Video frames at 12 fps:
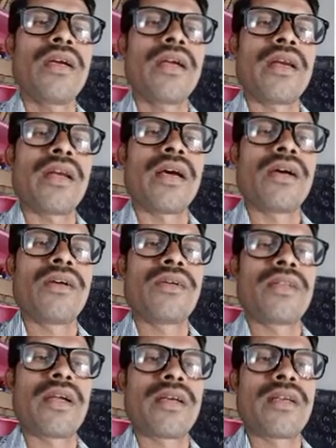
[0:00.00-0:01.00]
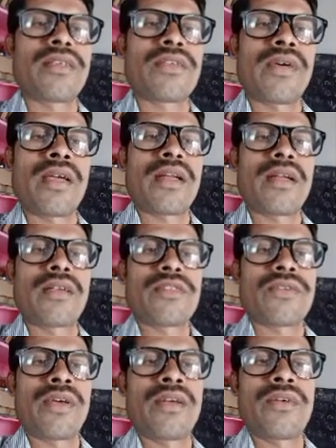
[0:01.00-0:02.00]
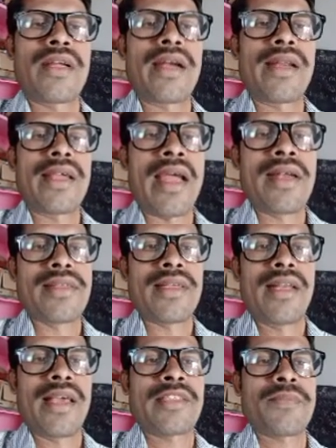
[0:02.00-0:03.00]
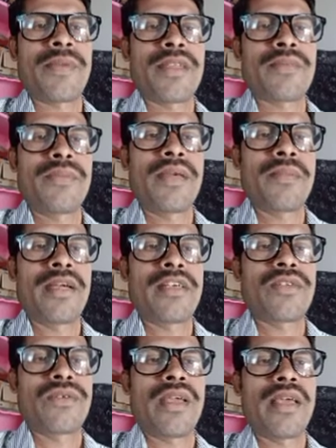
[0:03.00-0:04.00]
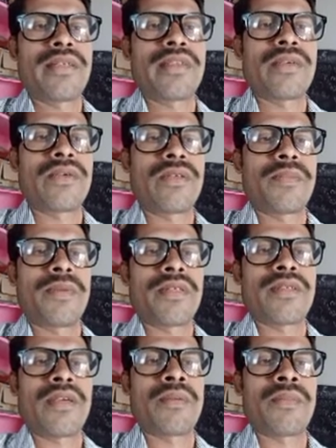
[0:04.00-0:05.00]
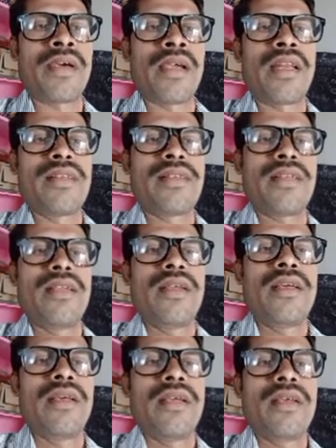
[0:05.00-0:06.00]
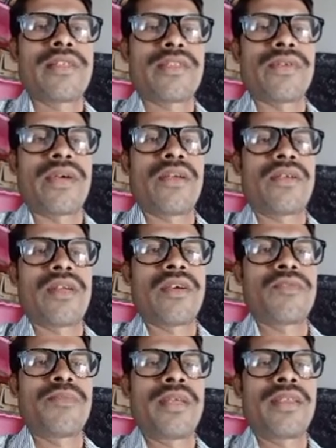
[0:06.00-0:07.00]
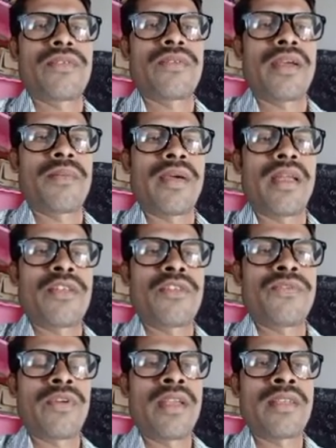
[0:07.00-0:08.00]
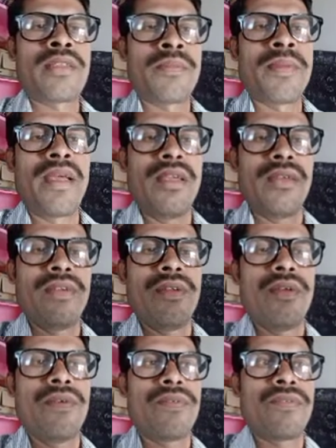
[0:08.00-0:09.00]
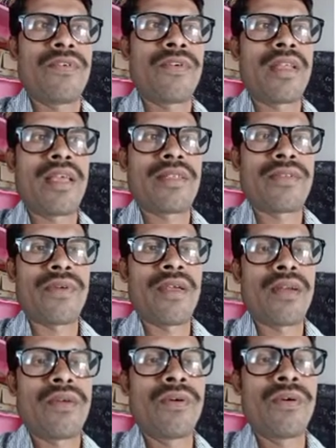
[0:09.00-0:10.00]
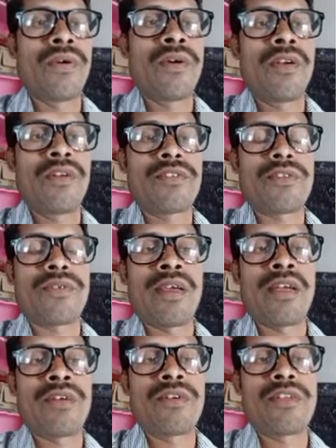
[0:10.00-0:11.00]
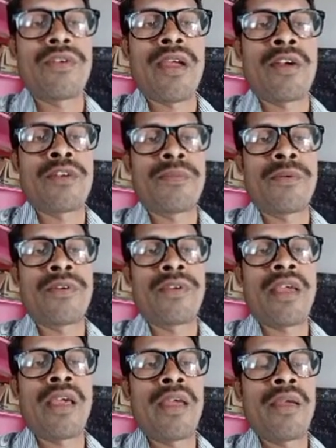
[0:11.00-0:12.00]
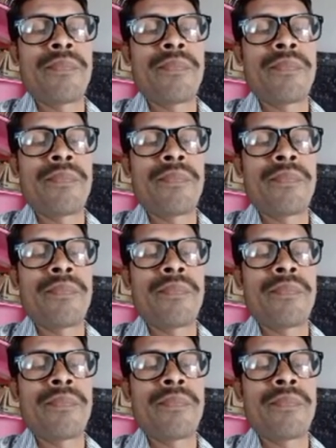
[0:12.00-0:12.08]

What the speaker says: Now that square and square root get cancelled, x plus b by 2a is equal to plus or minus square root of b square minus 4ac by 4a square. Whole square root you have to put, okay.